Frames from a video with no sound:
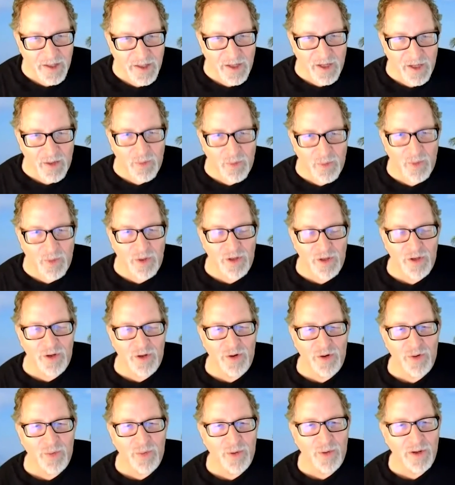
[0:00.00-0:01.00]
where
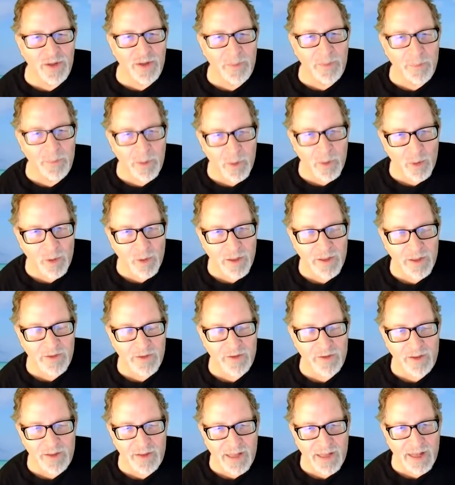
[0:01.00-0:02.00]
you where an employee
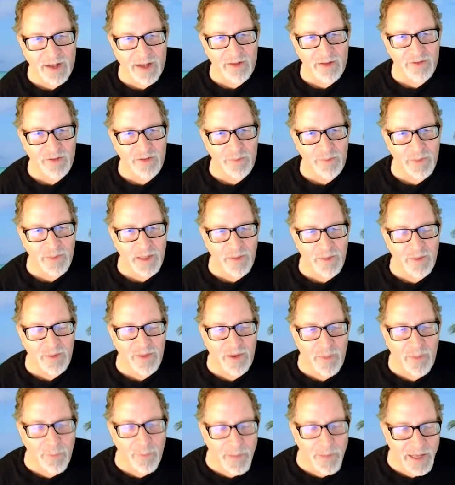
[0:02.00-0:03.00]
is allowed to meet with
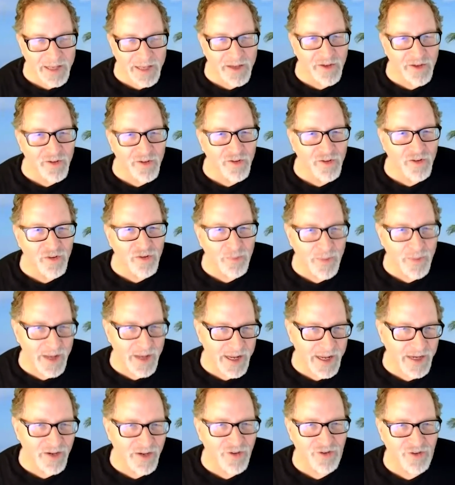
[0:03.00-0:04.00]
their manager's
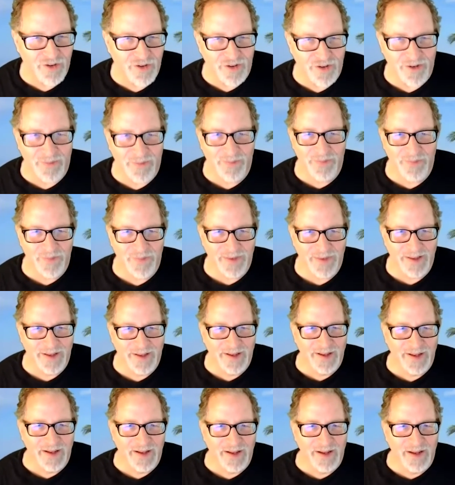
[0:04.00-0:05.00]
manager
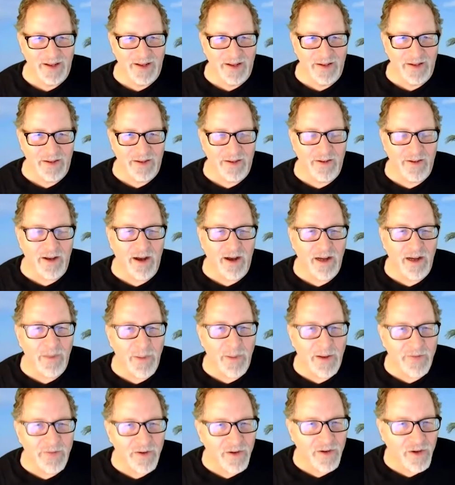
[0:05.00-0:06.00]
to talk
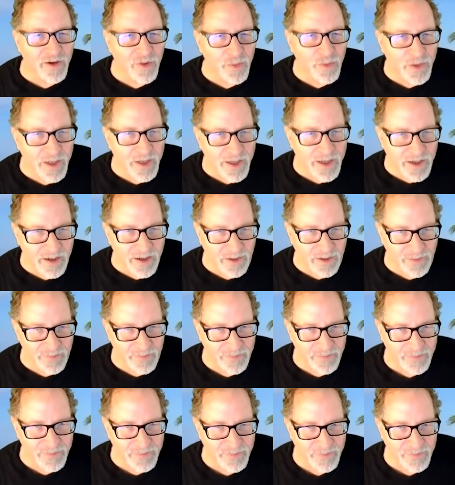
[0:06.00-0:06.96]
about their career.